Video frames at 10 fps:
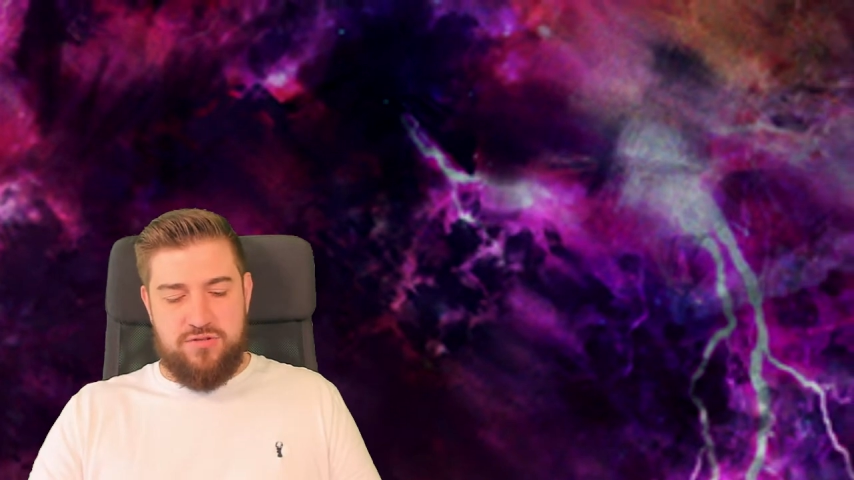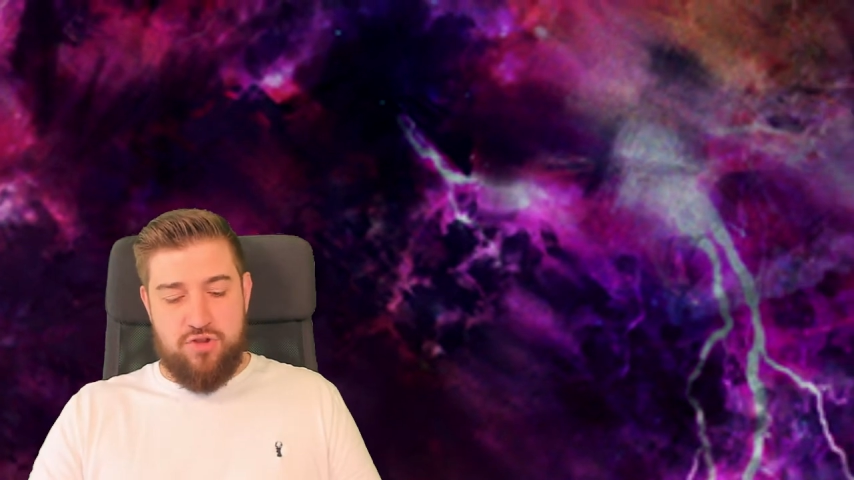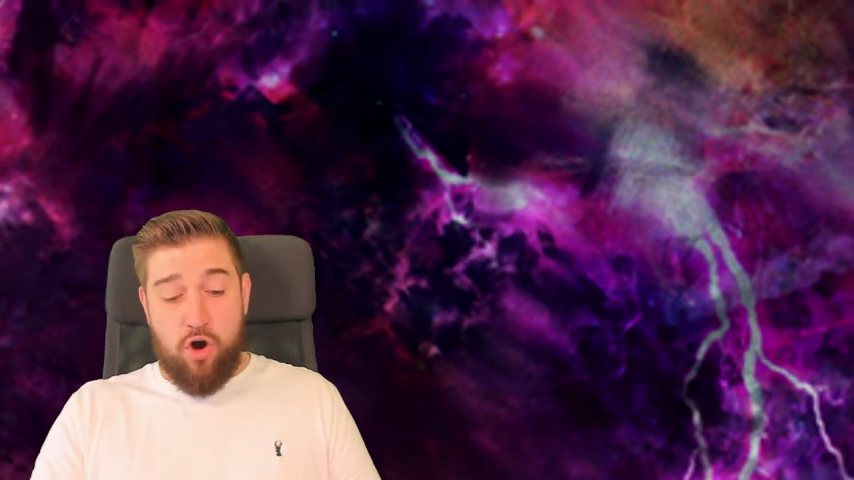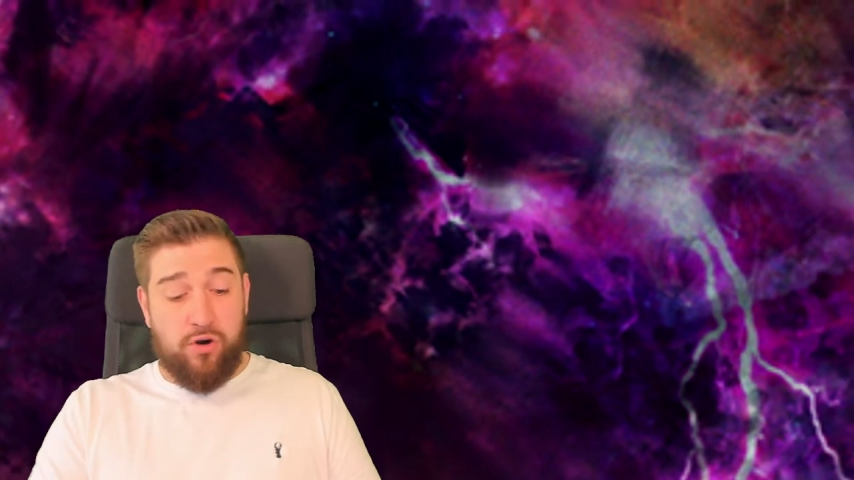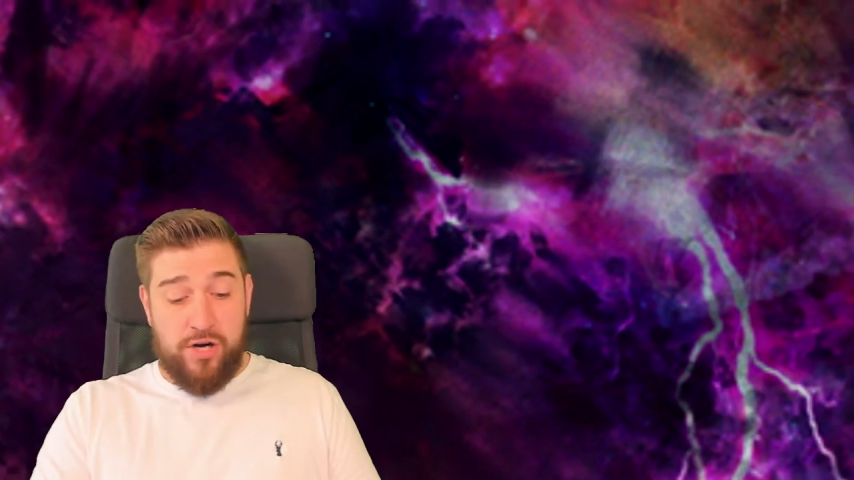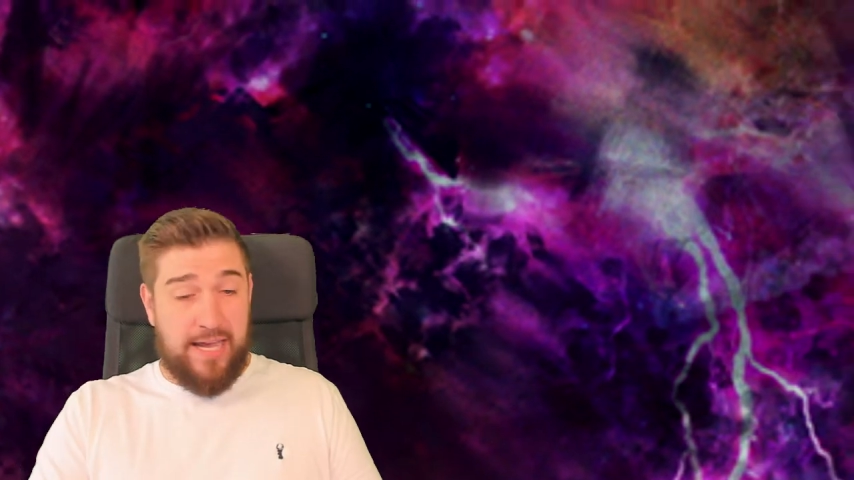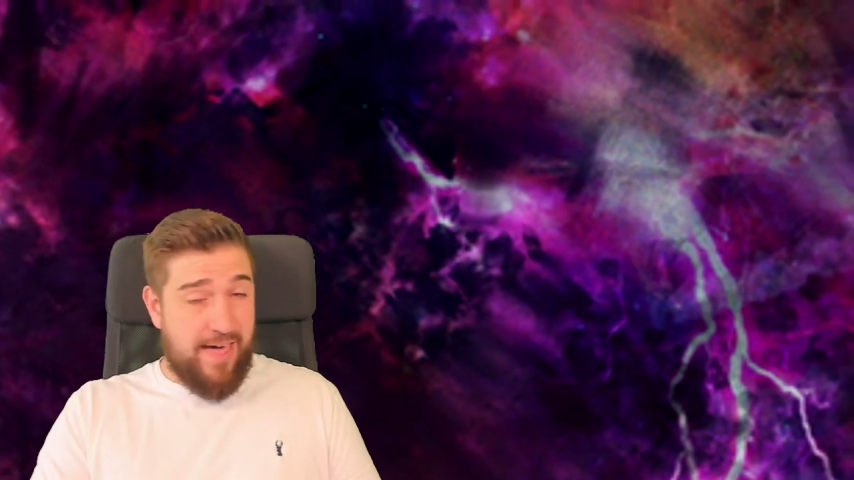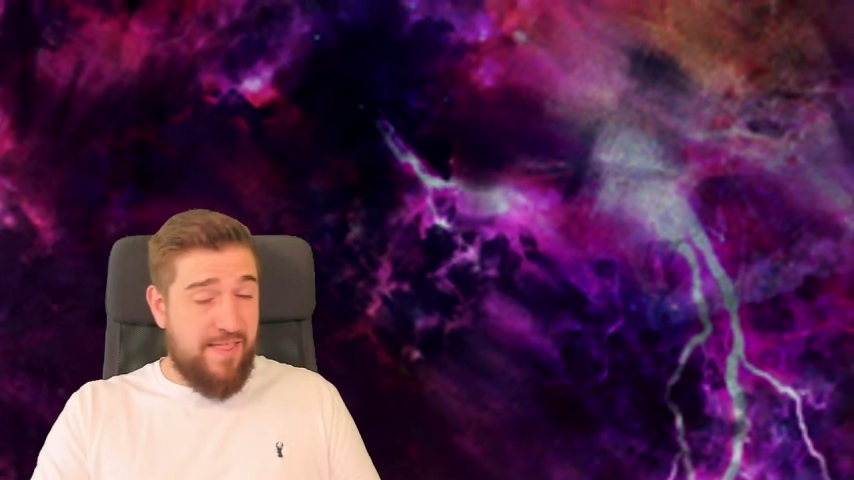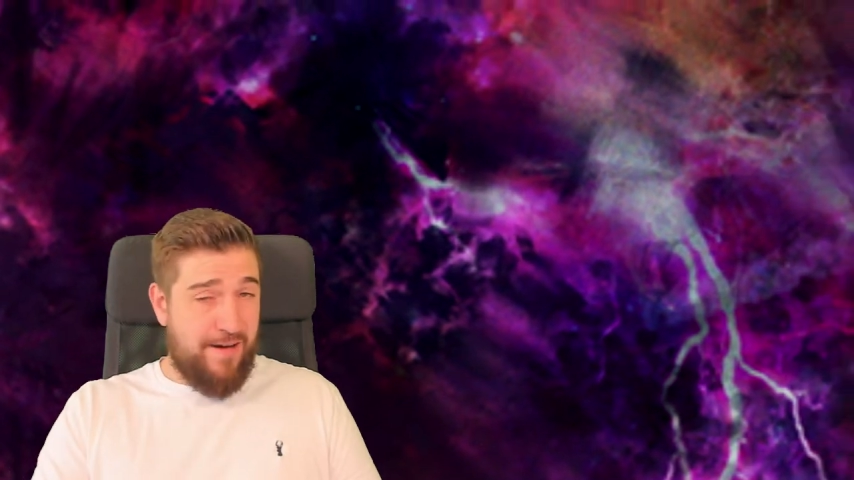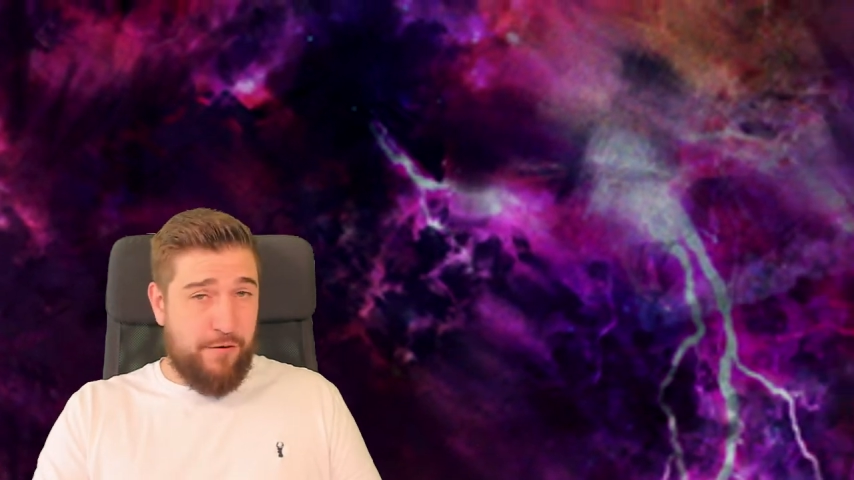not going to
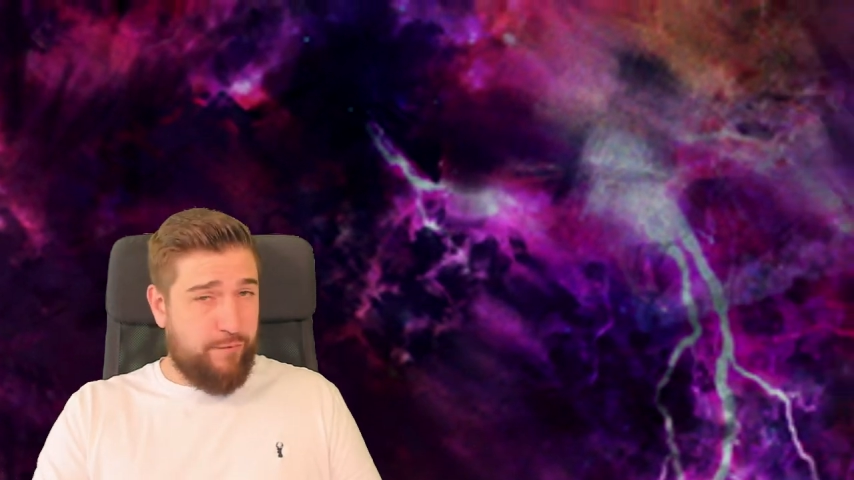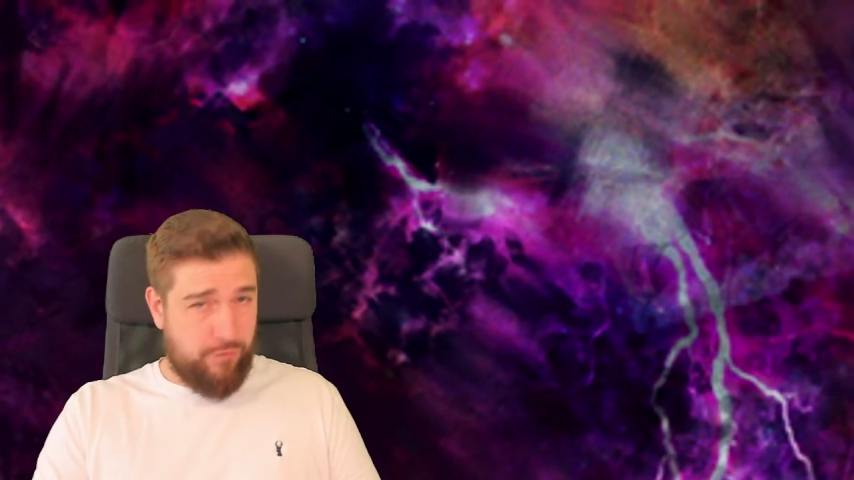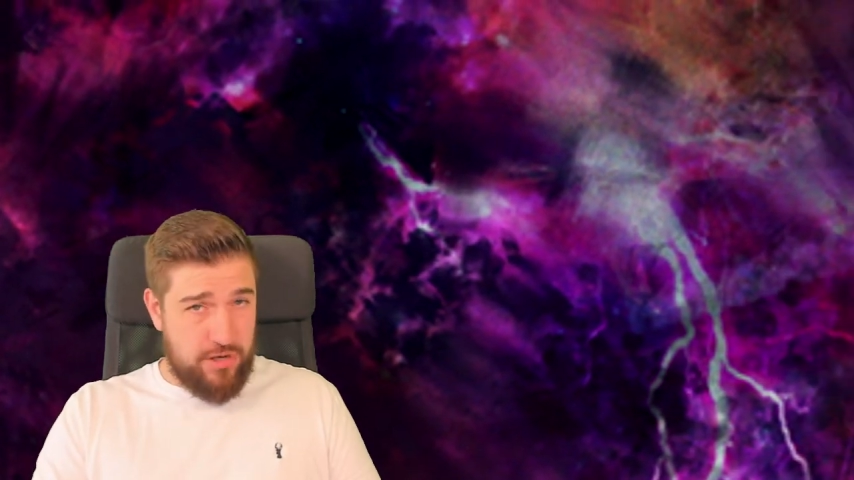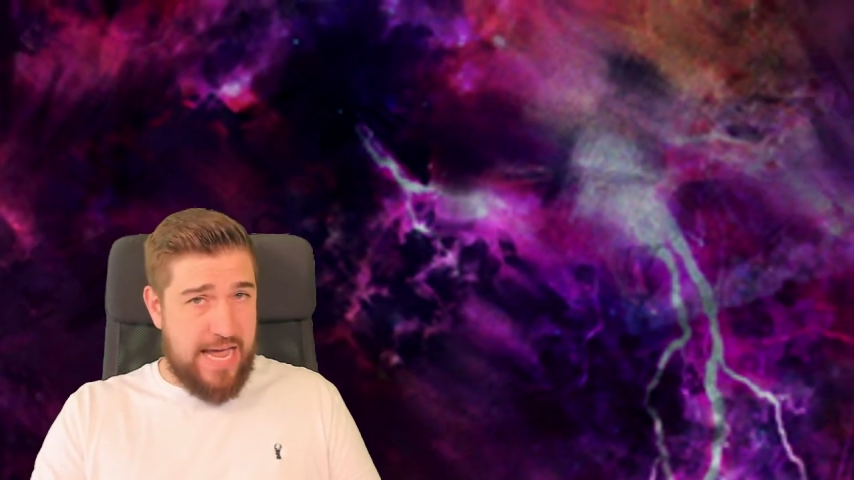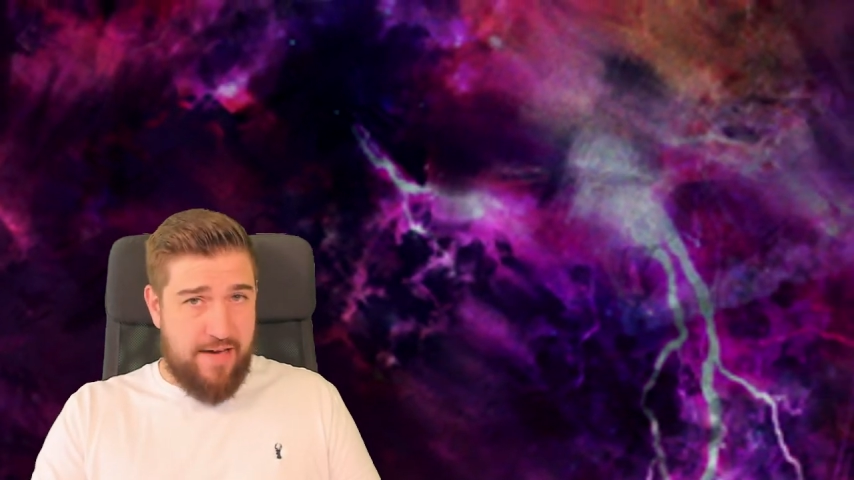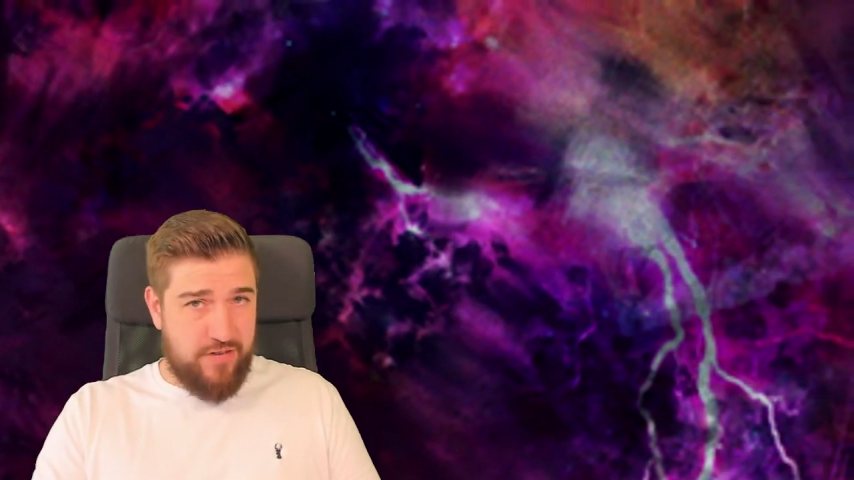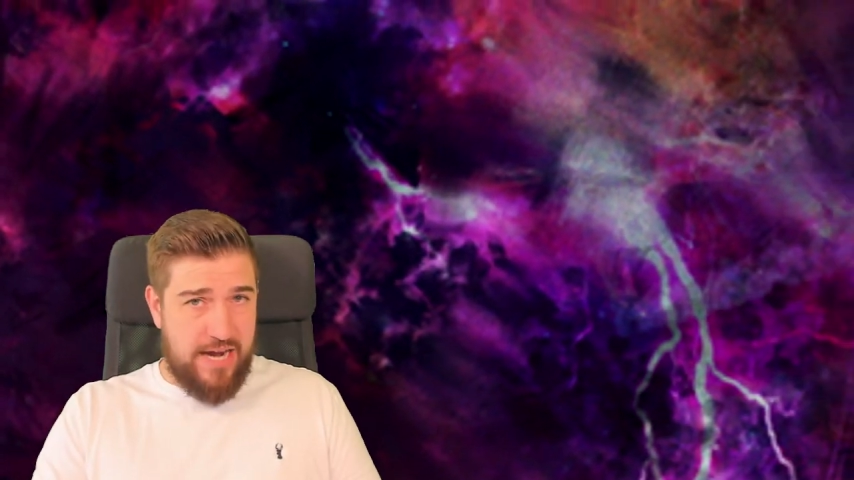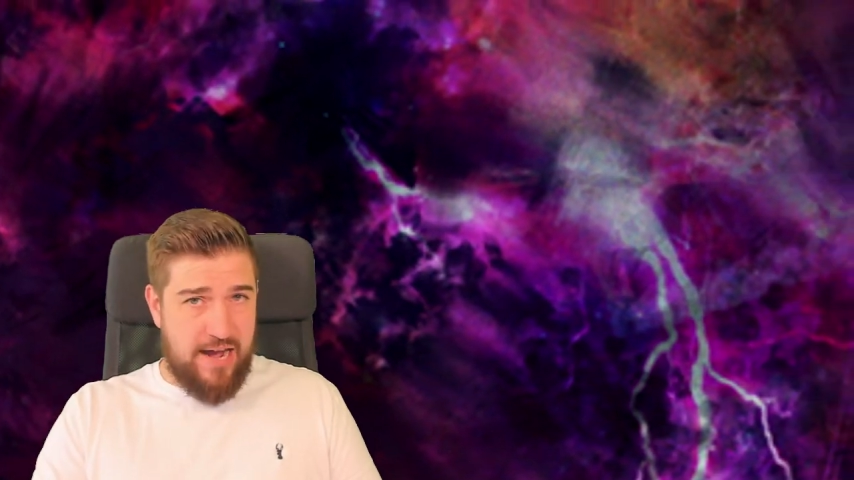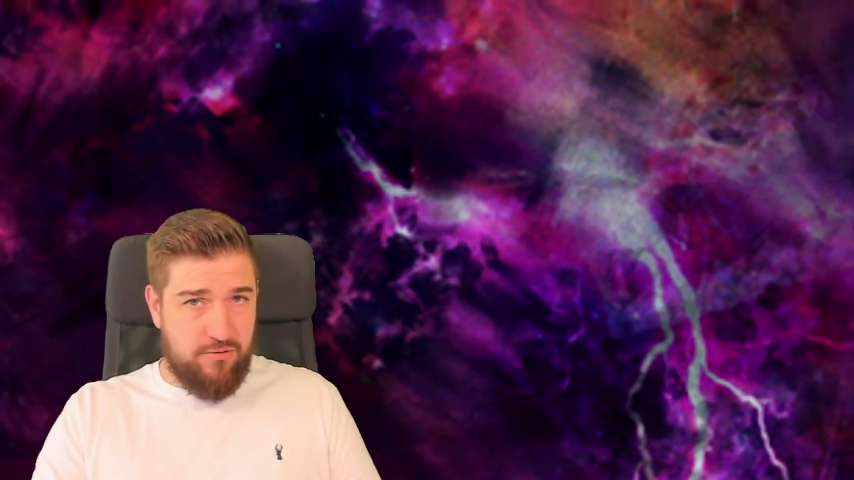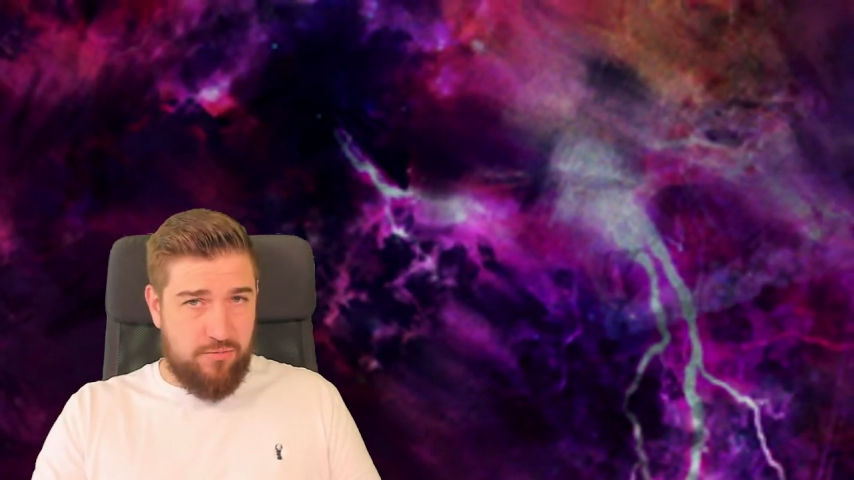get that for free ever
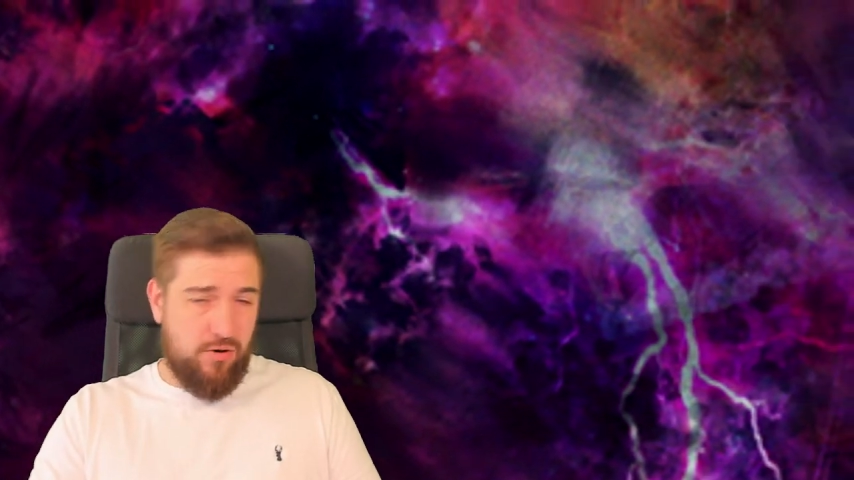now,